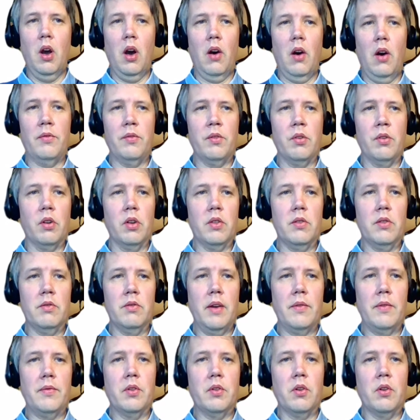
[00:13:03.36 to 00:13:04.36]
Of course,
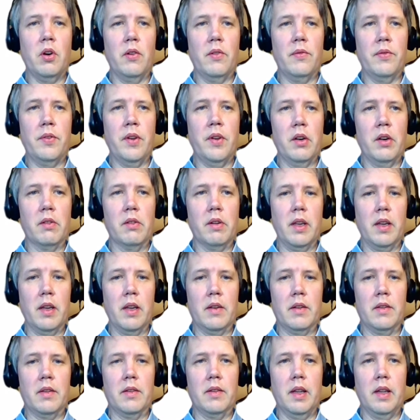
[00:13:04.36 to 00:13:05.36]
you have to configure
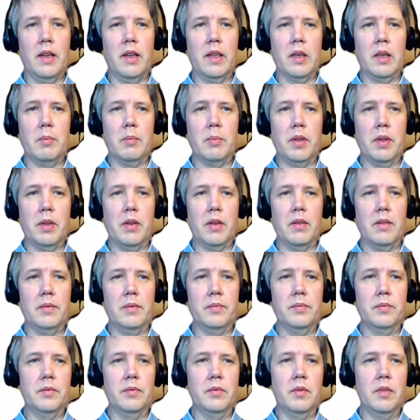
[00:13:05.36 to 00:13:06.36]
it a little bit.
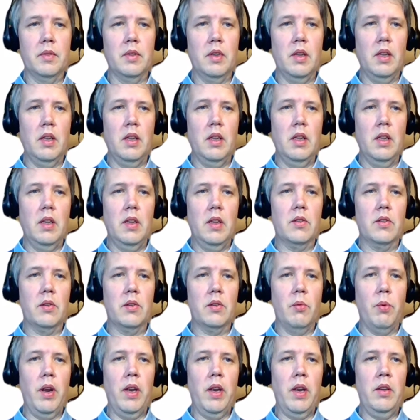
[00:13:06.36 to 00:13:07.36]

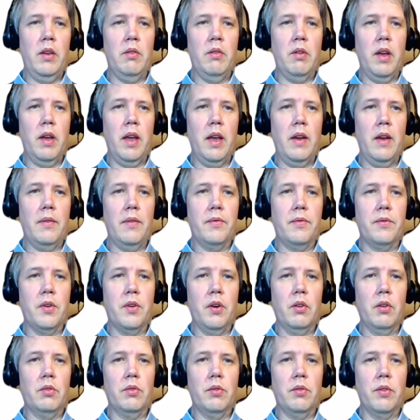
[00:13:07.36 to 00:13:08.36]
So when you
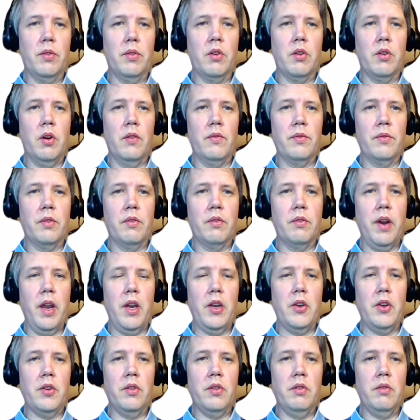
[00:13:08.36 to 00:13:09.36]
go to the
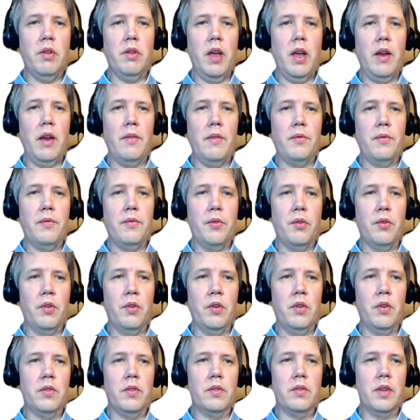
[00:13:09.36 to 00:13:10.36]
configuration, you have
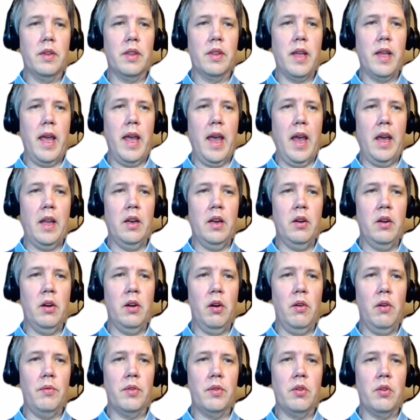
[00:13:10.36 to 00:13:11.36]
first in the header
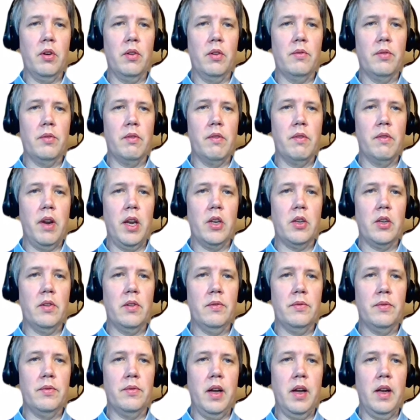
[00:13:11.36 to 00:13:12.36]
of the configuration
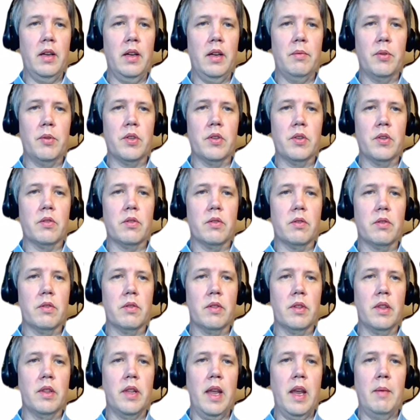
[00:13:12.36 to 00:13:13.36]
file, which is
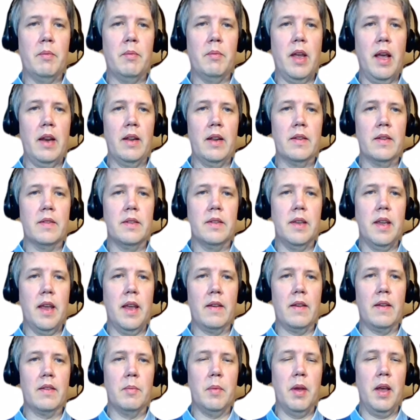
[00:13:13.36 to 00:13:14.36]
named LSC
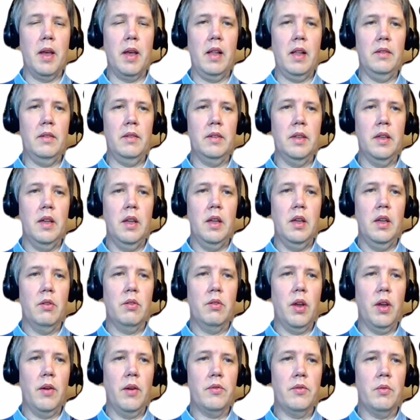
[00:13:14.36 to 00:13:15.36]
XML,
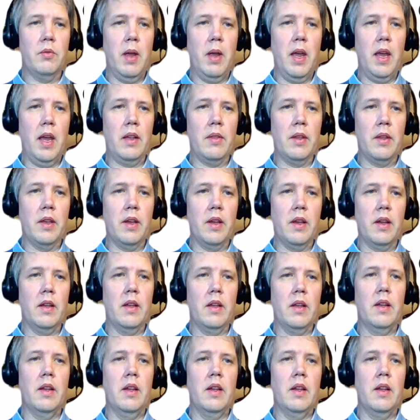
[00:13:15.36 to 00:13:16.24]
you have to make the